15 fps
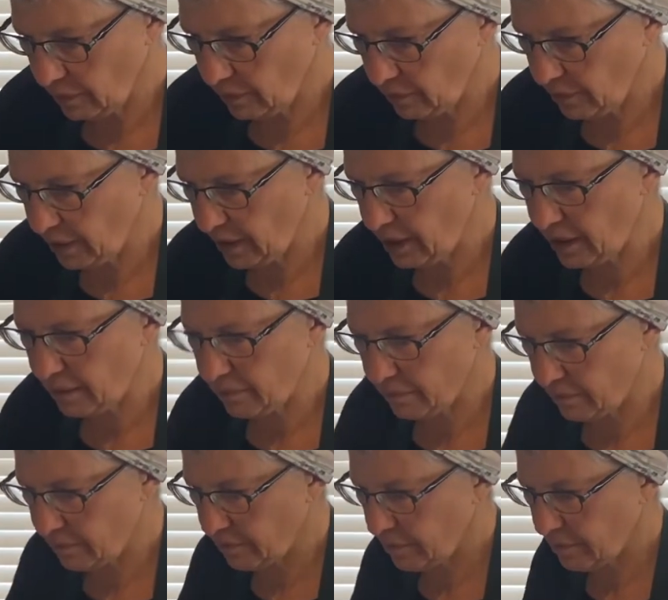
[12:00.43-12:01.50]
Okay,
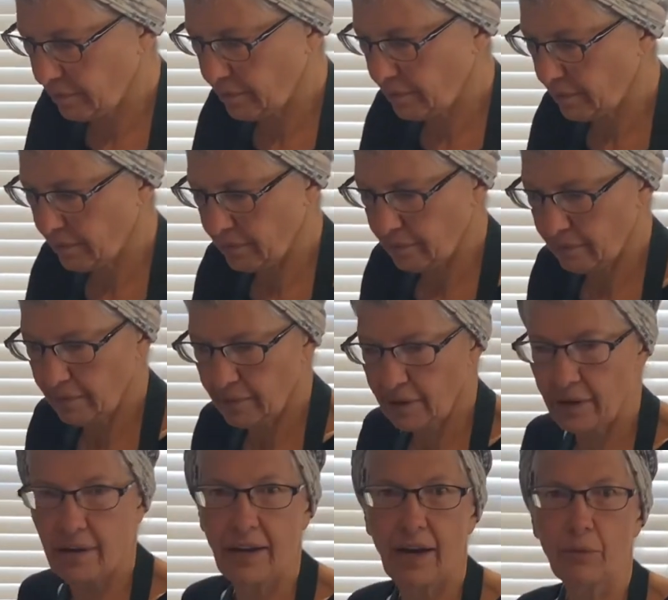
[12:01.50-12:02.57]

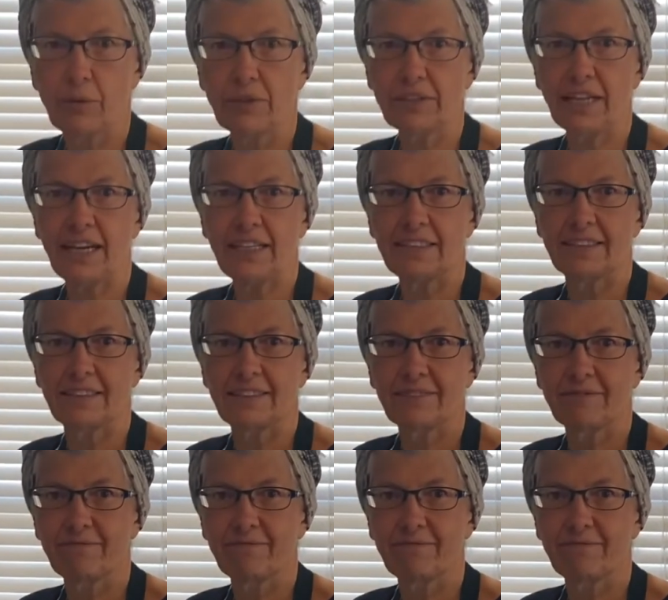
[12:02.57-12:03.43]
and now we'll taste.